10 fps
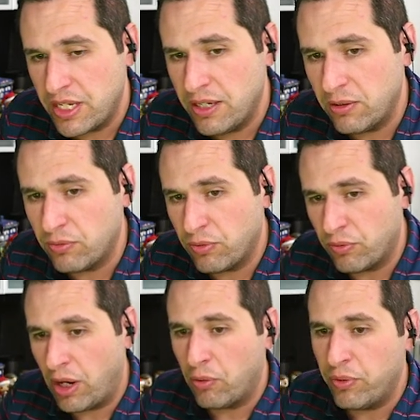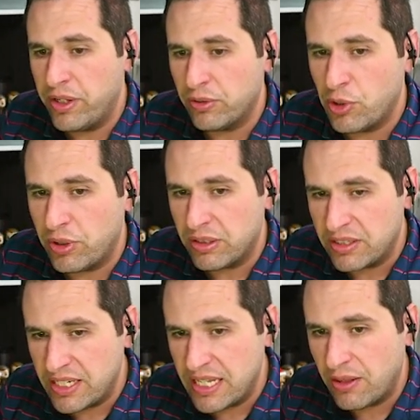yield, uh, real, you can
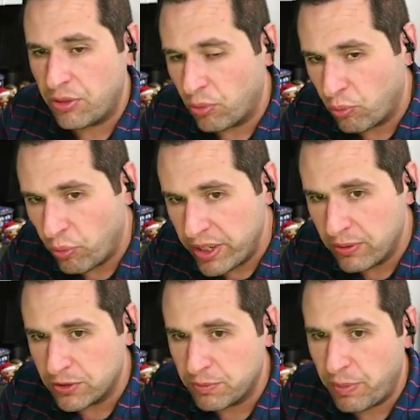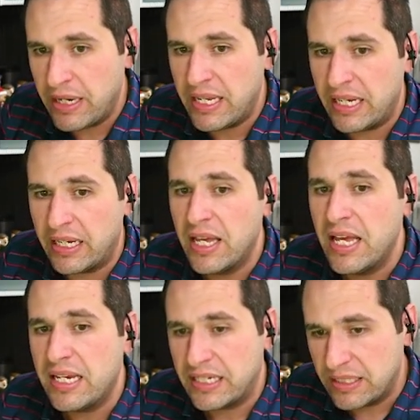see that the real spending
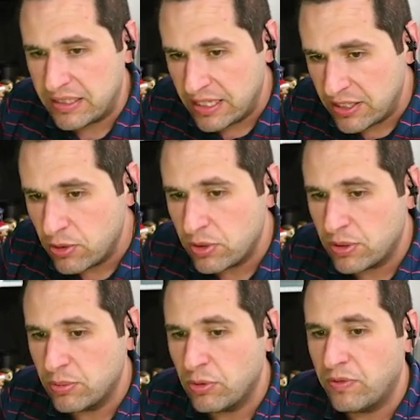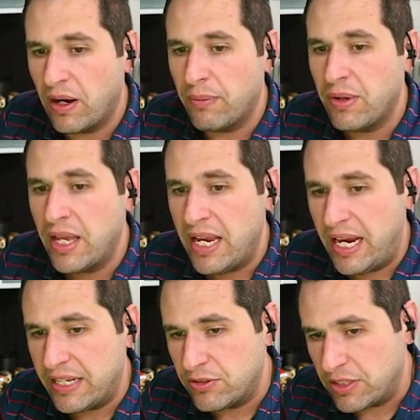continues to move up.
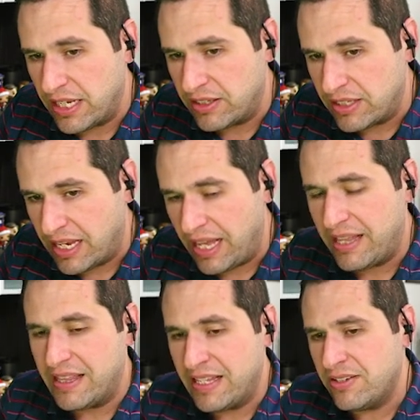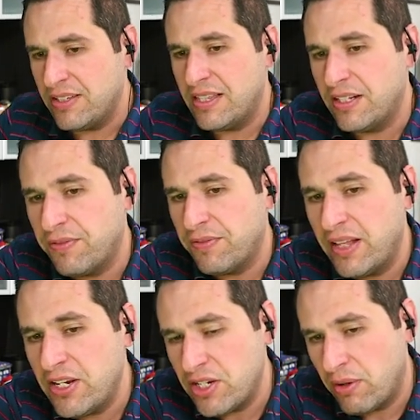It's it. And this is the
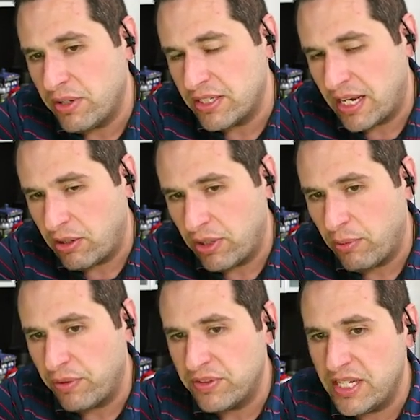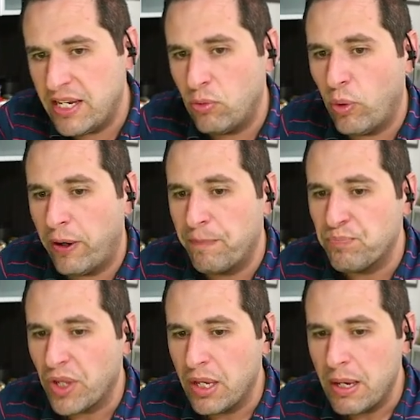deflationary cycle that we've seen where
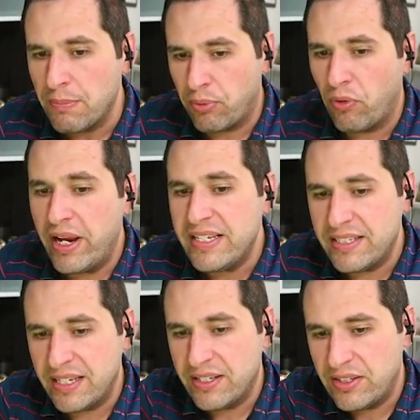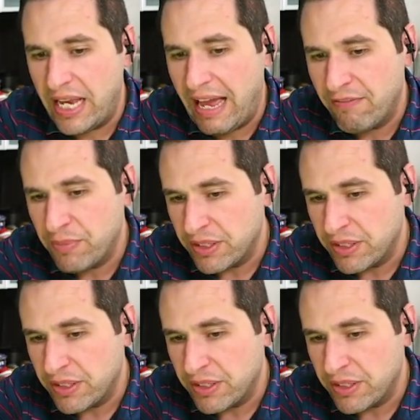prices have